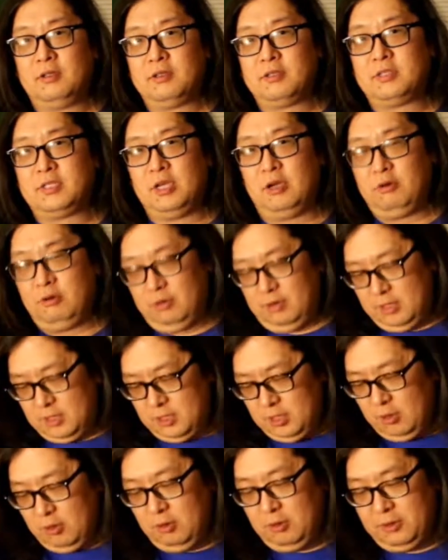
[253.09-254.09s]
So
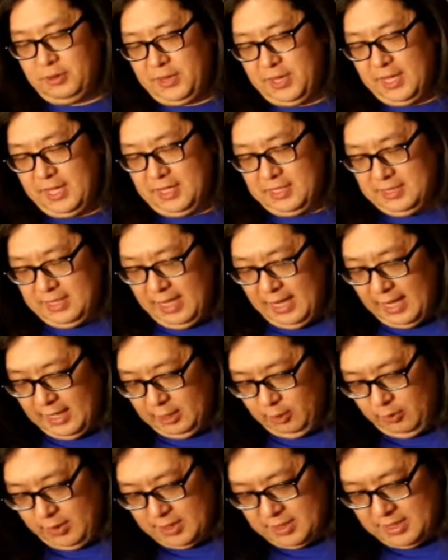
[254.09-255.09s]
this whole thing is
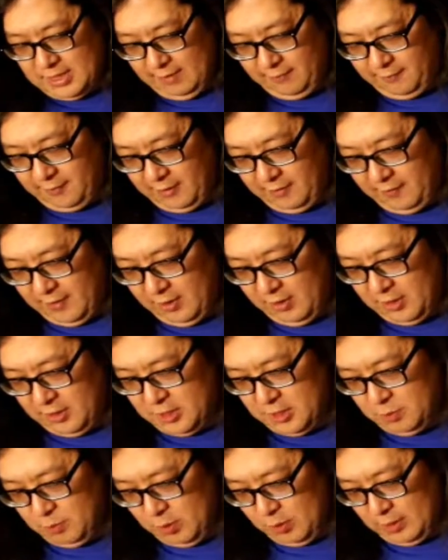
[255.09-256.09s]
hollow except for a very
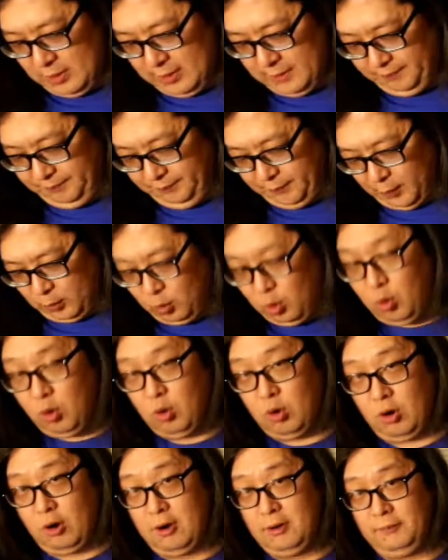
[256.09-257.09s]
small
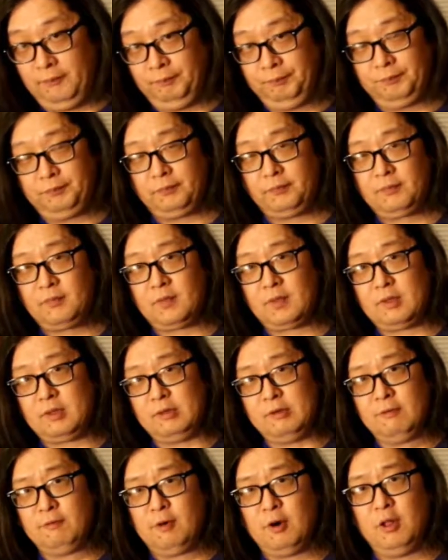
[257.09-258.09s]
core
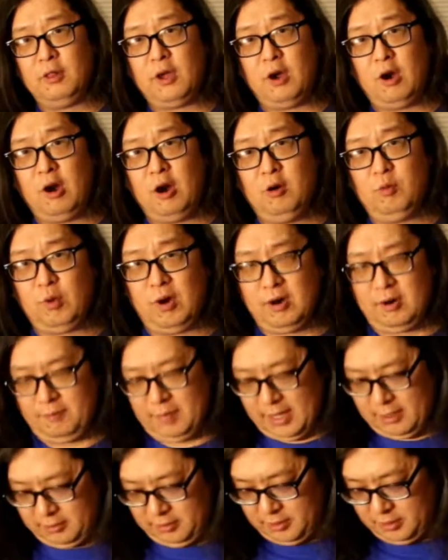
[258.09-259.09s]
for all the hardware to
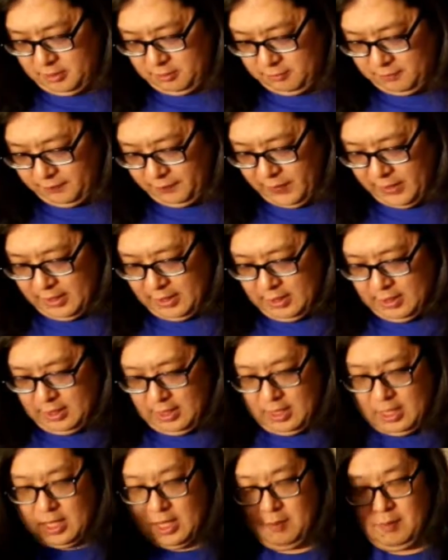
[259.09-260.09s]
mount to.
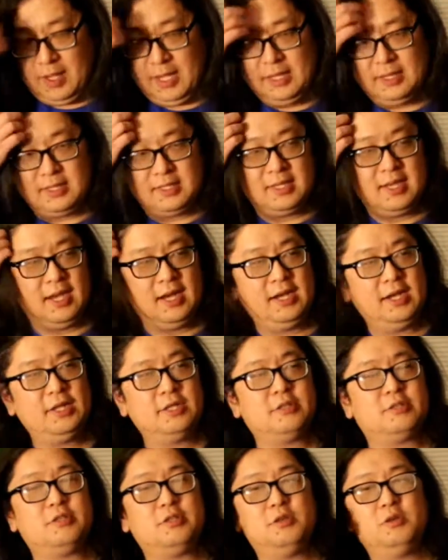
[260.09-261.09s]
It
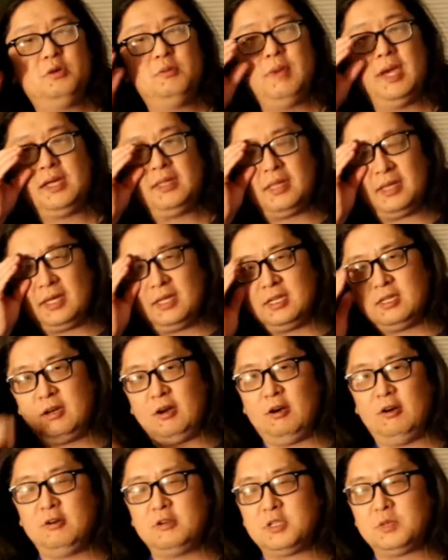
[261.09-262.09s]
tended to make the
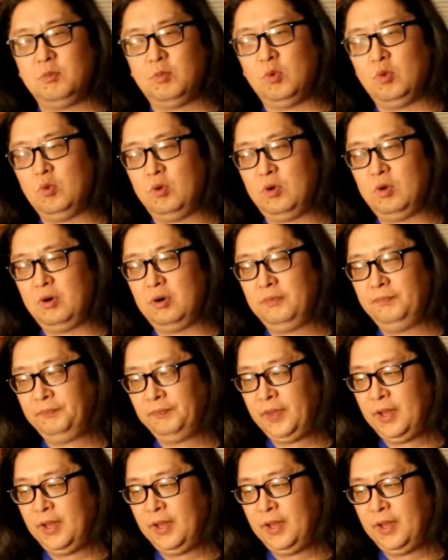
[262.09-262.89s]
guitars more